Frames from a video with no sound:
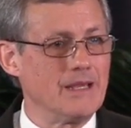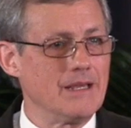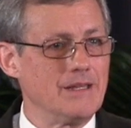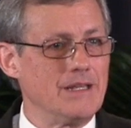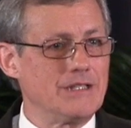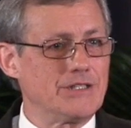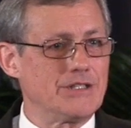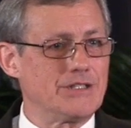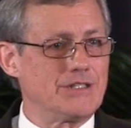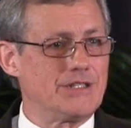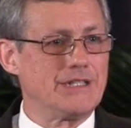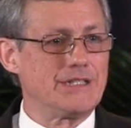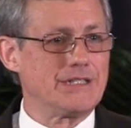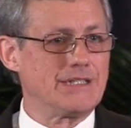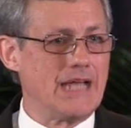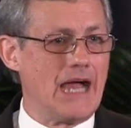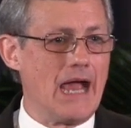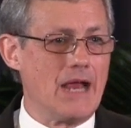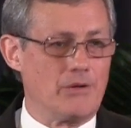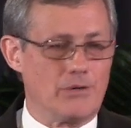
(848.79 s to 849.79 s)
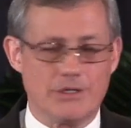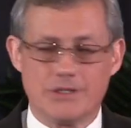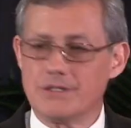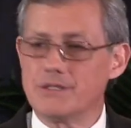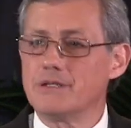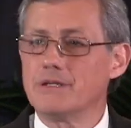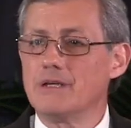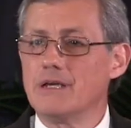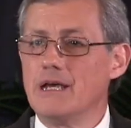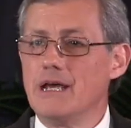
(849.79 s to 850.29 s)
This is to
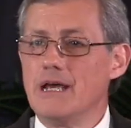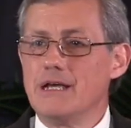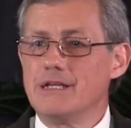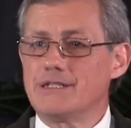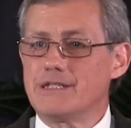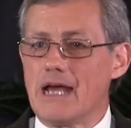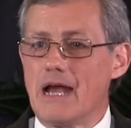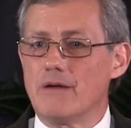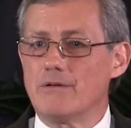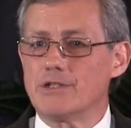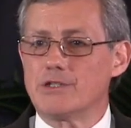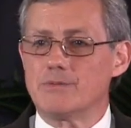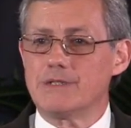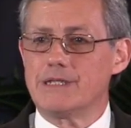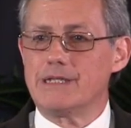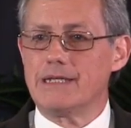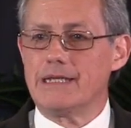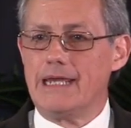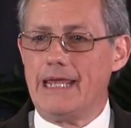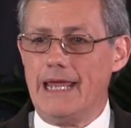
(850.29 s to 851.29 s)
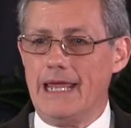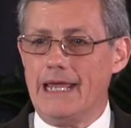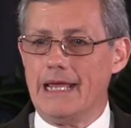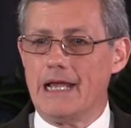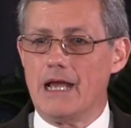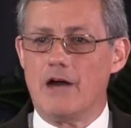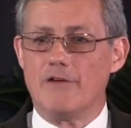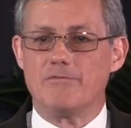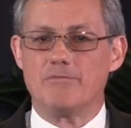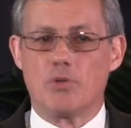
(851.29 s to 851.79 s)
Cyrus. Cyrus was the king
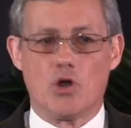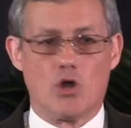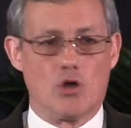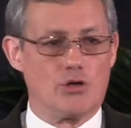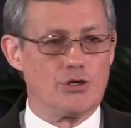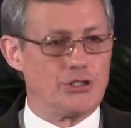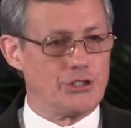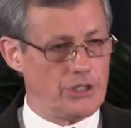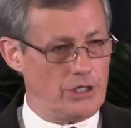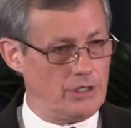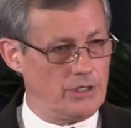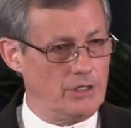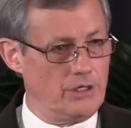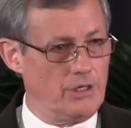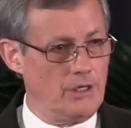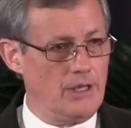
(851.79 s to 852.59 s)
of Persia.